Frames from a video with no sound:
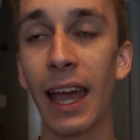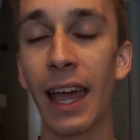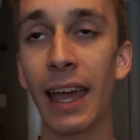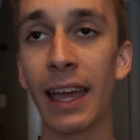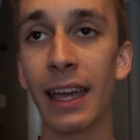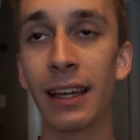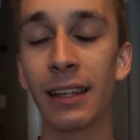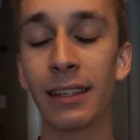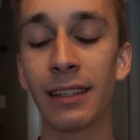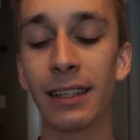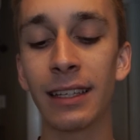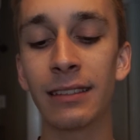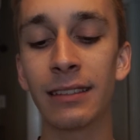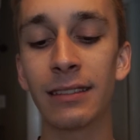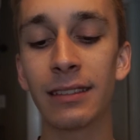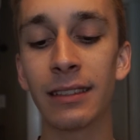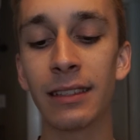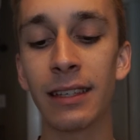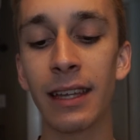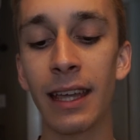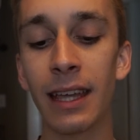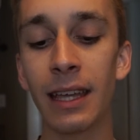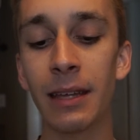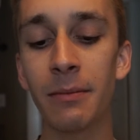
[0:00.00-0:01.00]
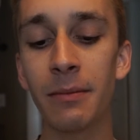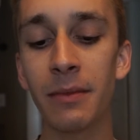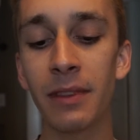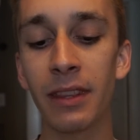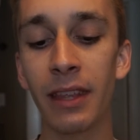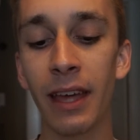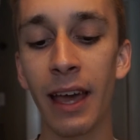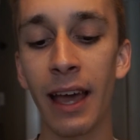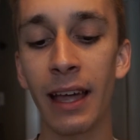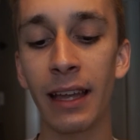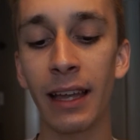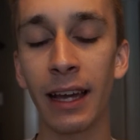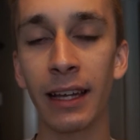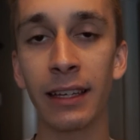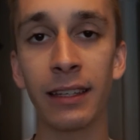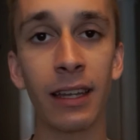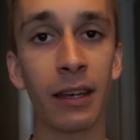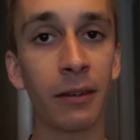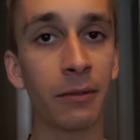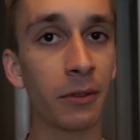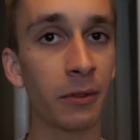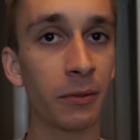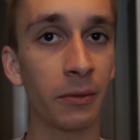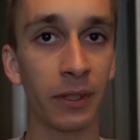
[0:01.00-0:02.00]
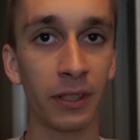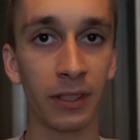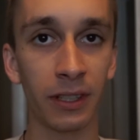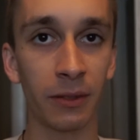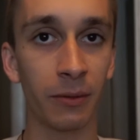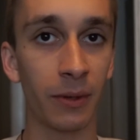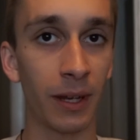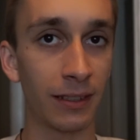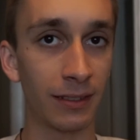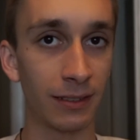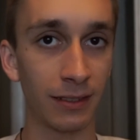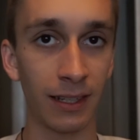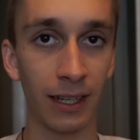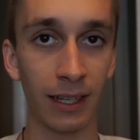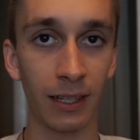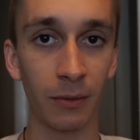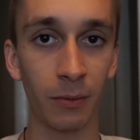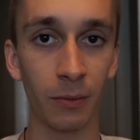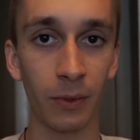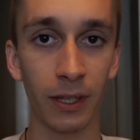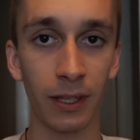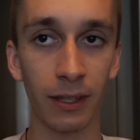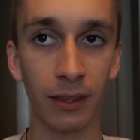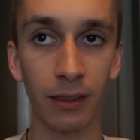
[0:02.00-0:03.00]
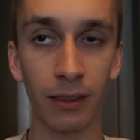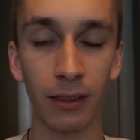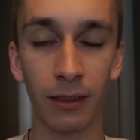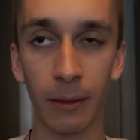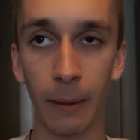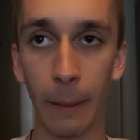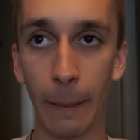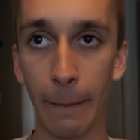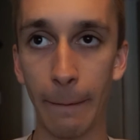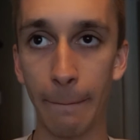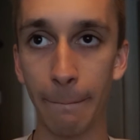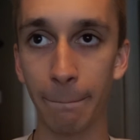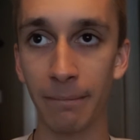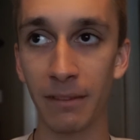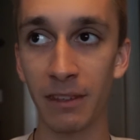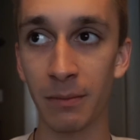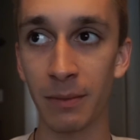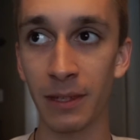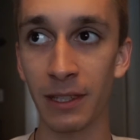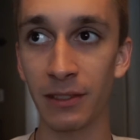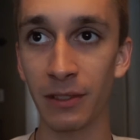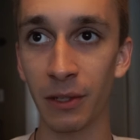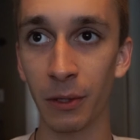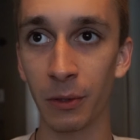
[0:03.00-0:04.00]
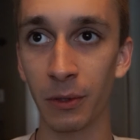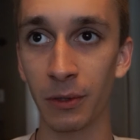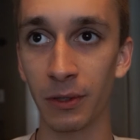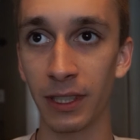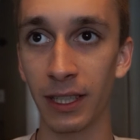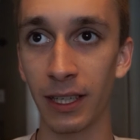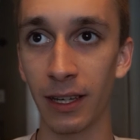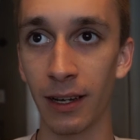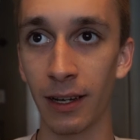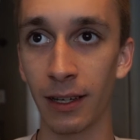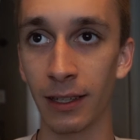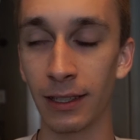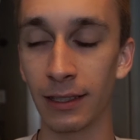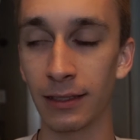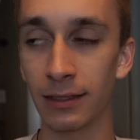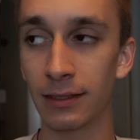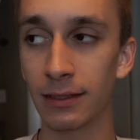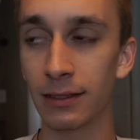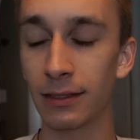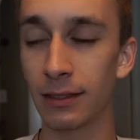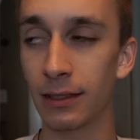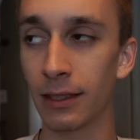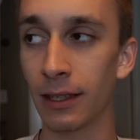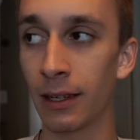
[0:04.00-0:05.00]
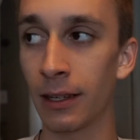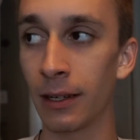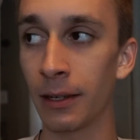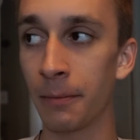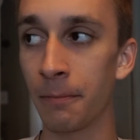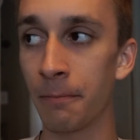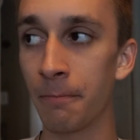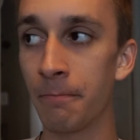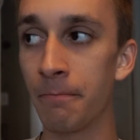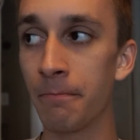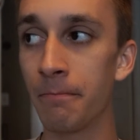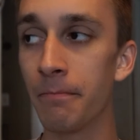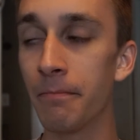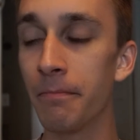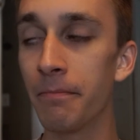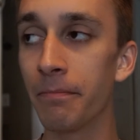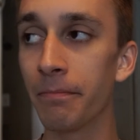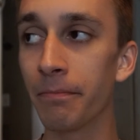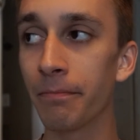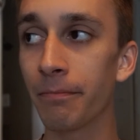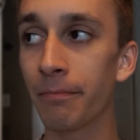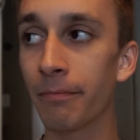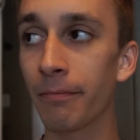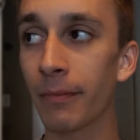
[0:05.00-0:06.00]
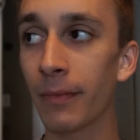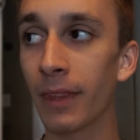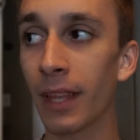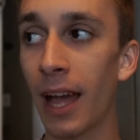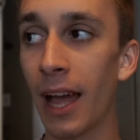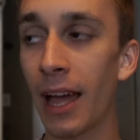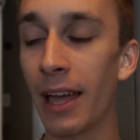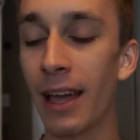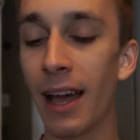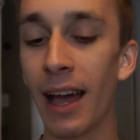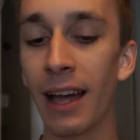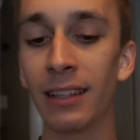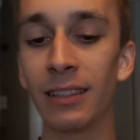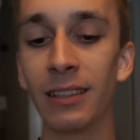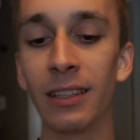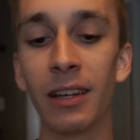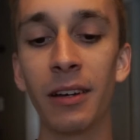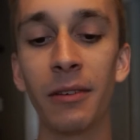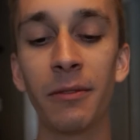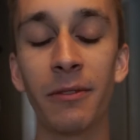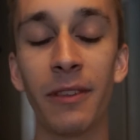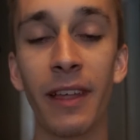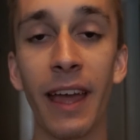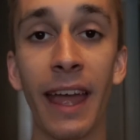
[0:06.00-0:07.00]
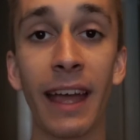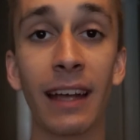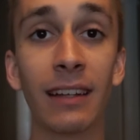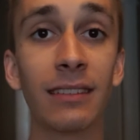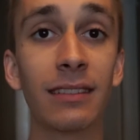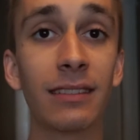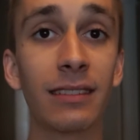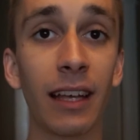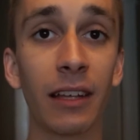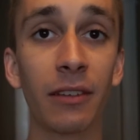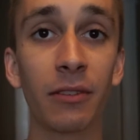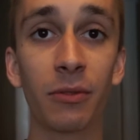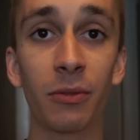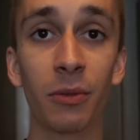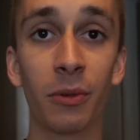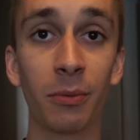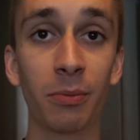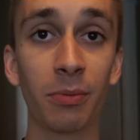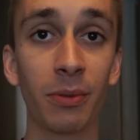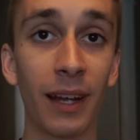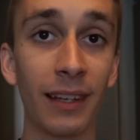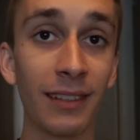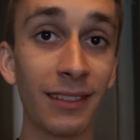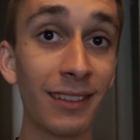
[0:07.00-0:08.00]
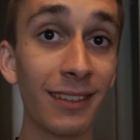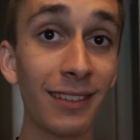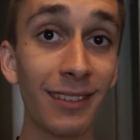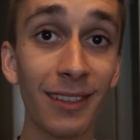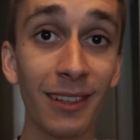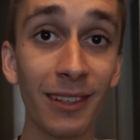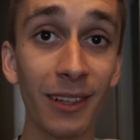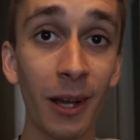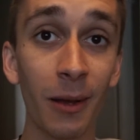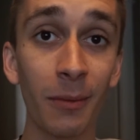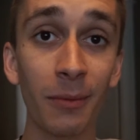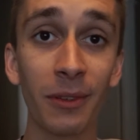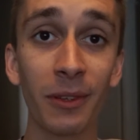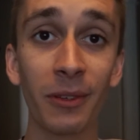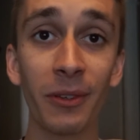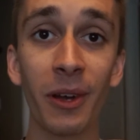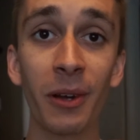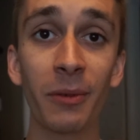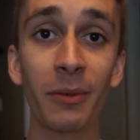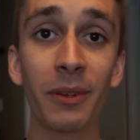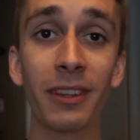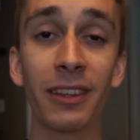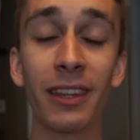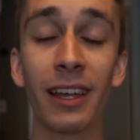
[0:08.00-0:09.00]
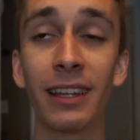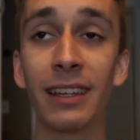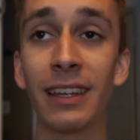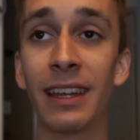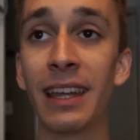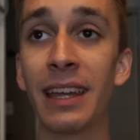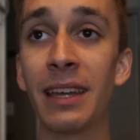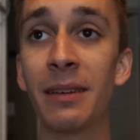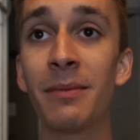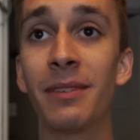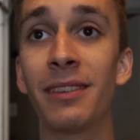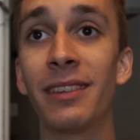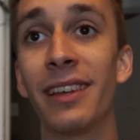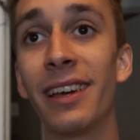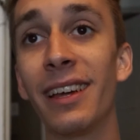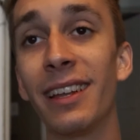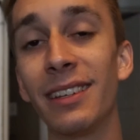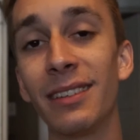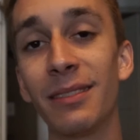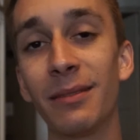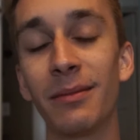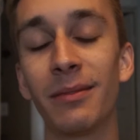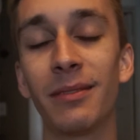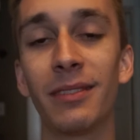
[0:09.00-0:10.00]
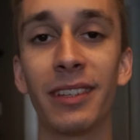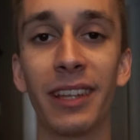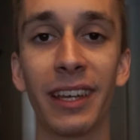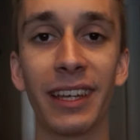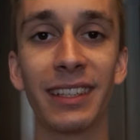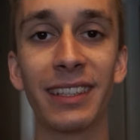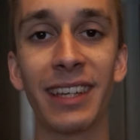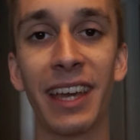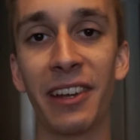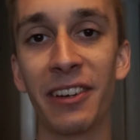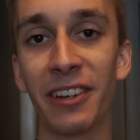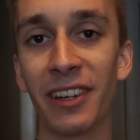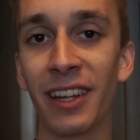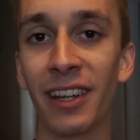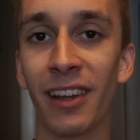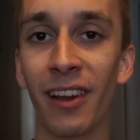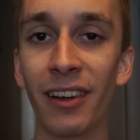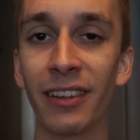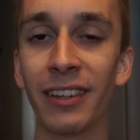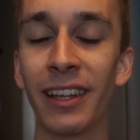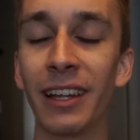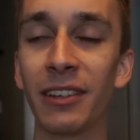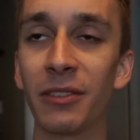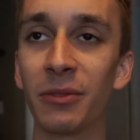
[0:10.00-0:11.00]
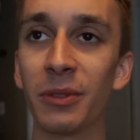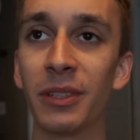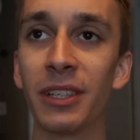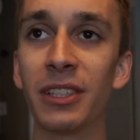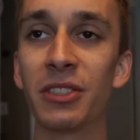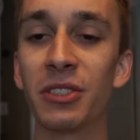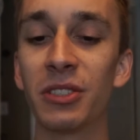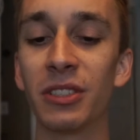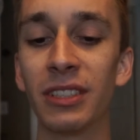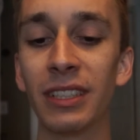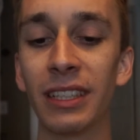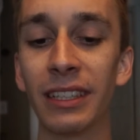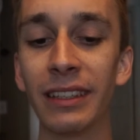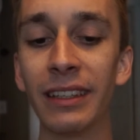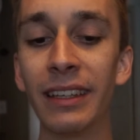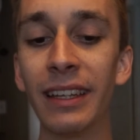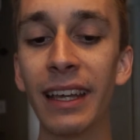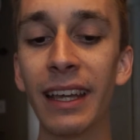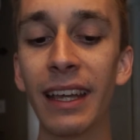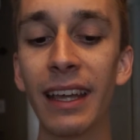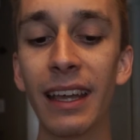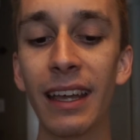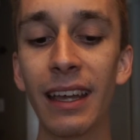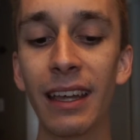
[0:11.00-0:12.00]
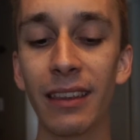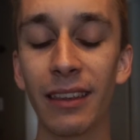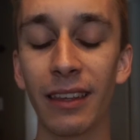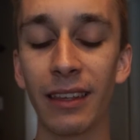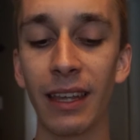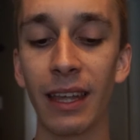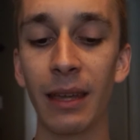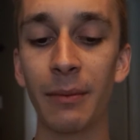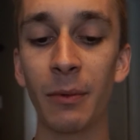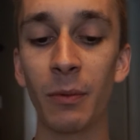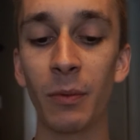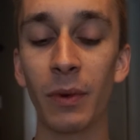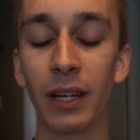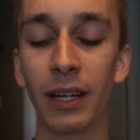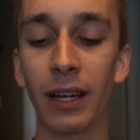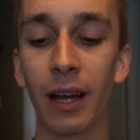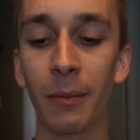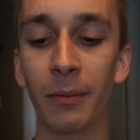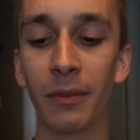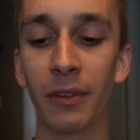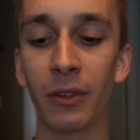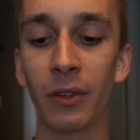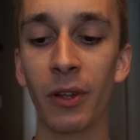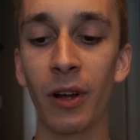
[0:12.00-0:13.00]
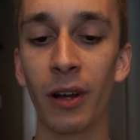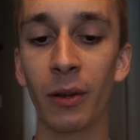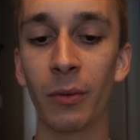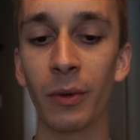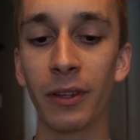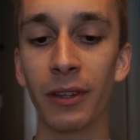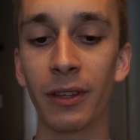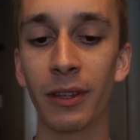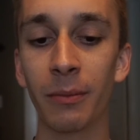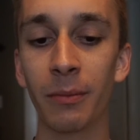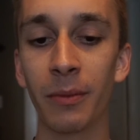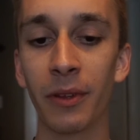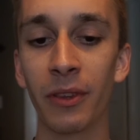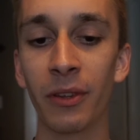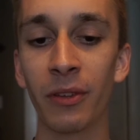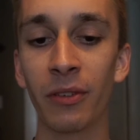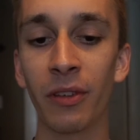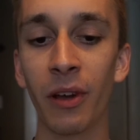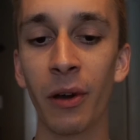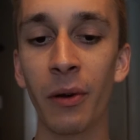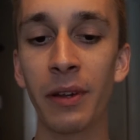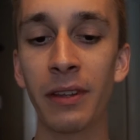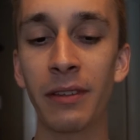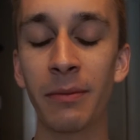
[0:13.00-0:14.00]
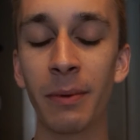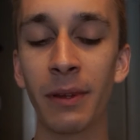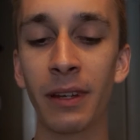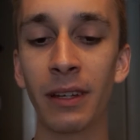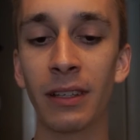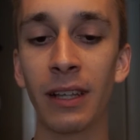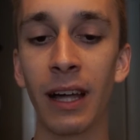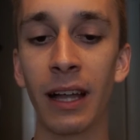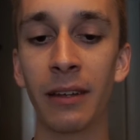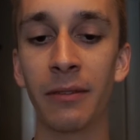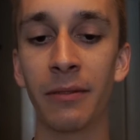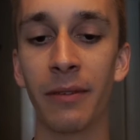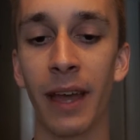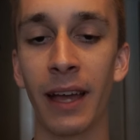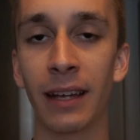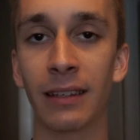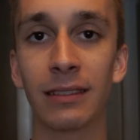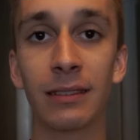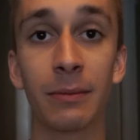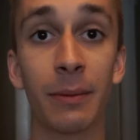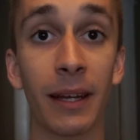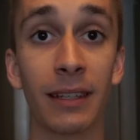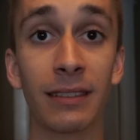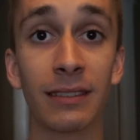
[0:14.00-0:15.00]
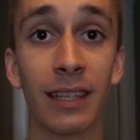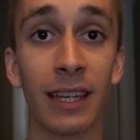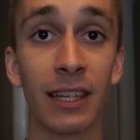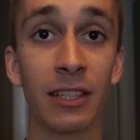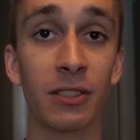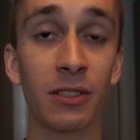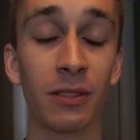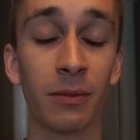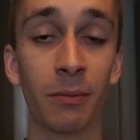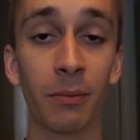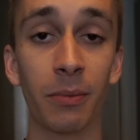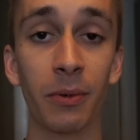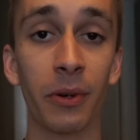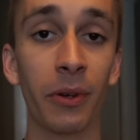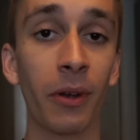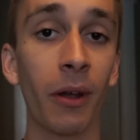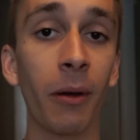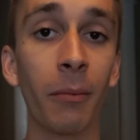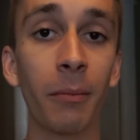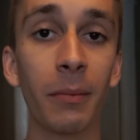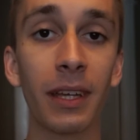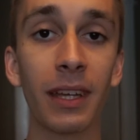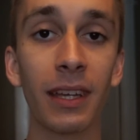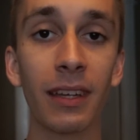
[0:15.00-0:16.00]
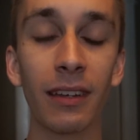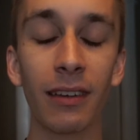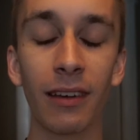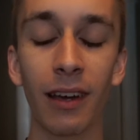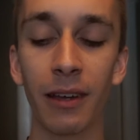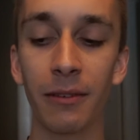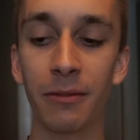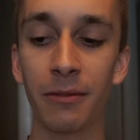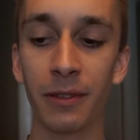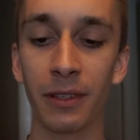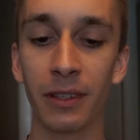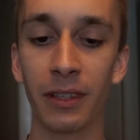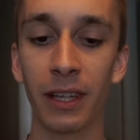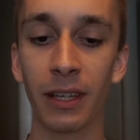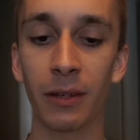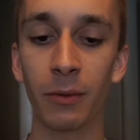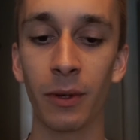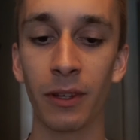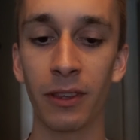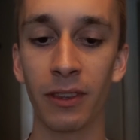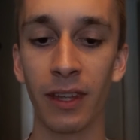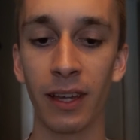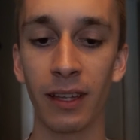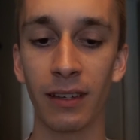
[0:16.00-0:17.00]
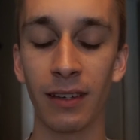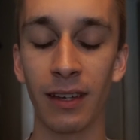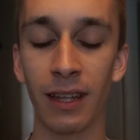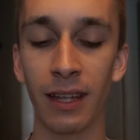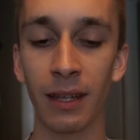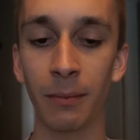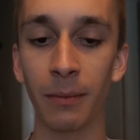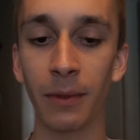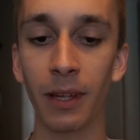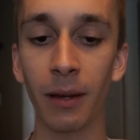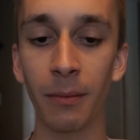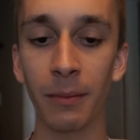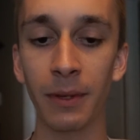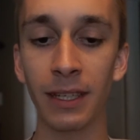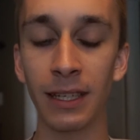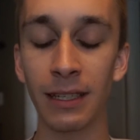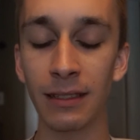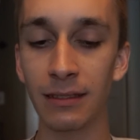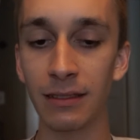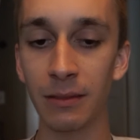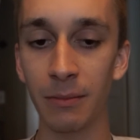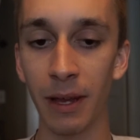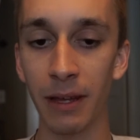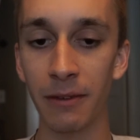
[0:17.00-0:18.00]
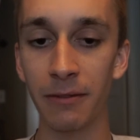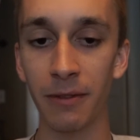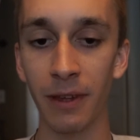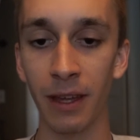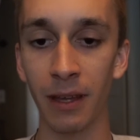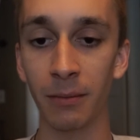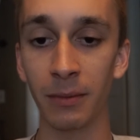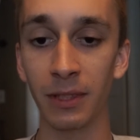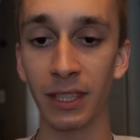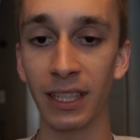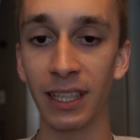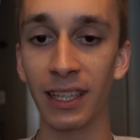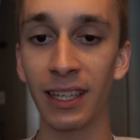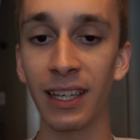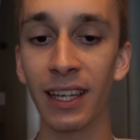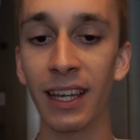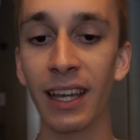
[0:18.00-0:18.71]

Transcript: And it's a name that I never really resonated with, to be totally honest. I love the ancestral presence that comes along with that name, and that, like, carrying on that tradition and the name and what comes along with it. But there's always been a lot of expectation put on me, I feel like, with that name coming into my family.